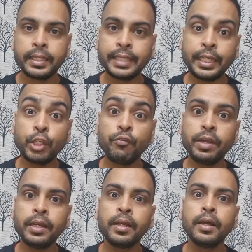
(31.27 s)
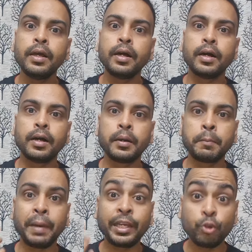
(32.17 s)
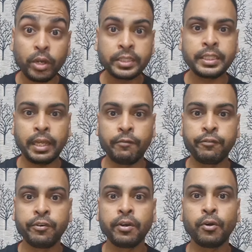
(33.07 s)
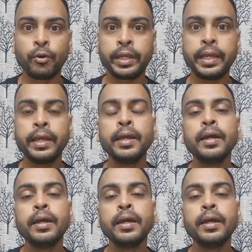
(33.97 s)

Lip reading: then you will by yourself, okay,